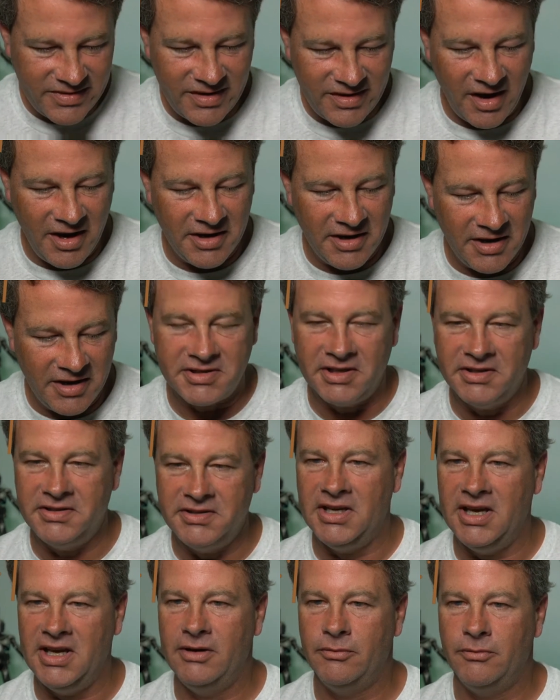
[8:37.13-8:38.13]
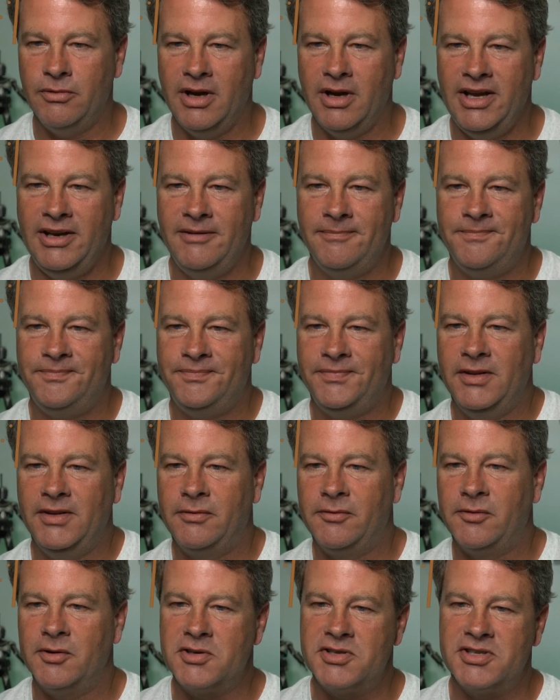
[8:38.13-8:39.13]
I just like to get it right the
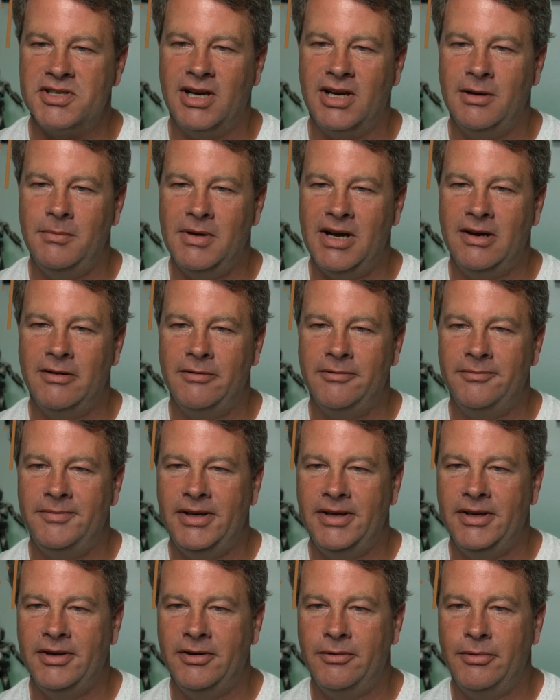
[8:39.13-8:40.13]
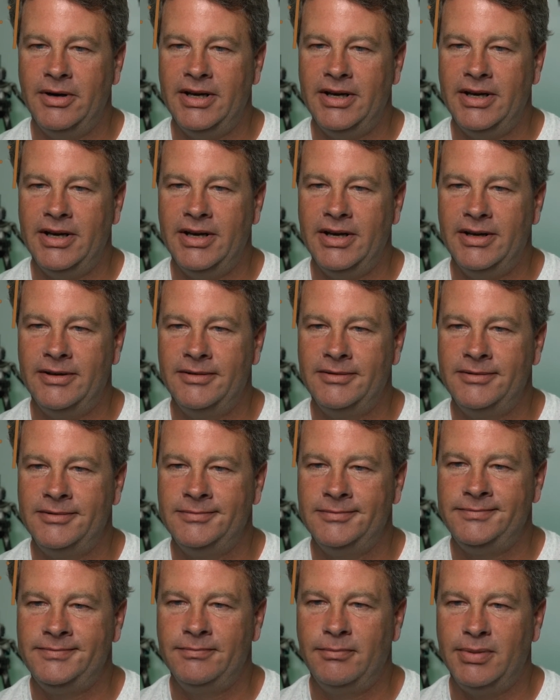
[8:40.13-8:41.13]
first time out,
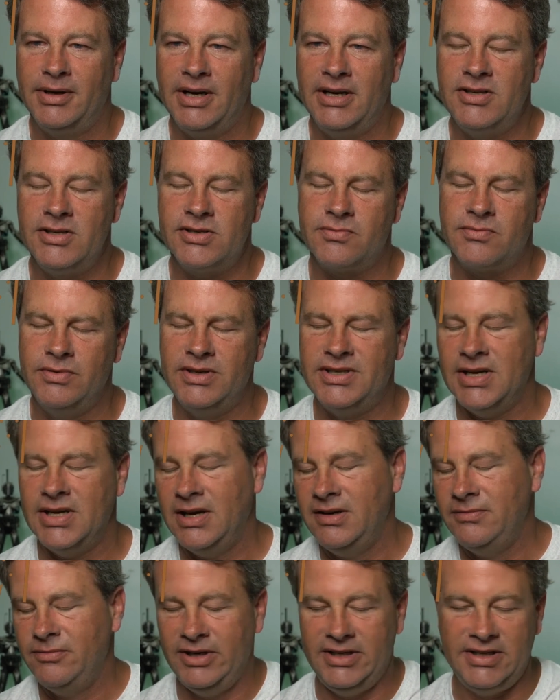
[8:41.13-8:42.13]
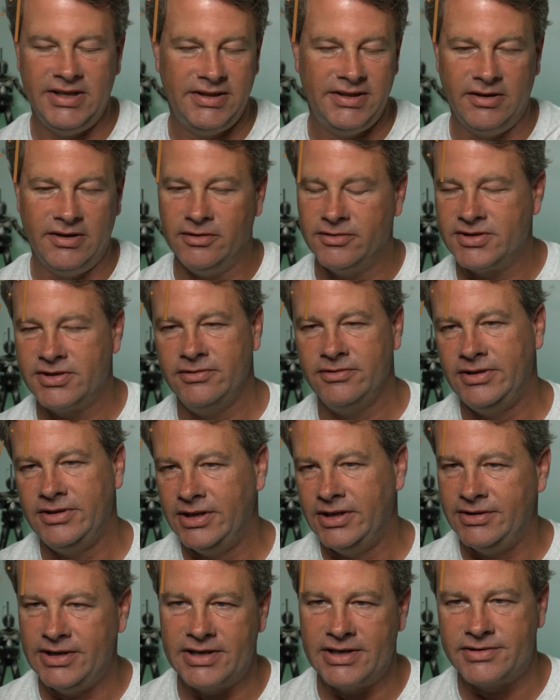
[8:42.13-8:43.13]
but I redid the whole
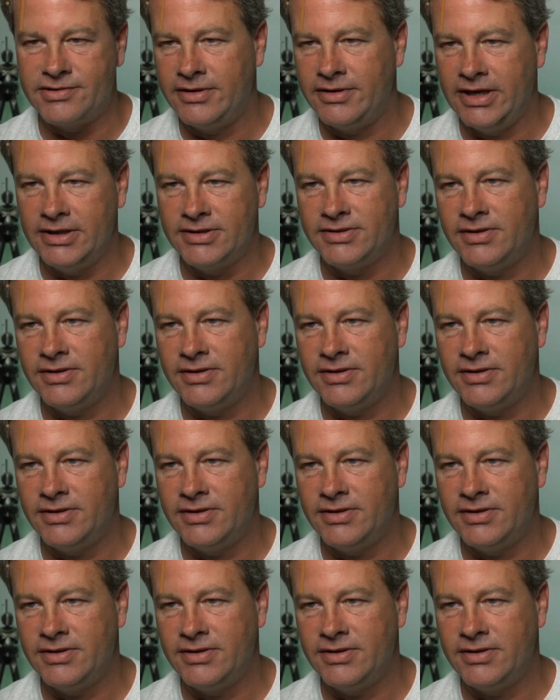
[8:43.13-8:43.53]
studio yesterday.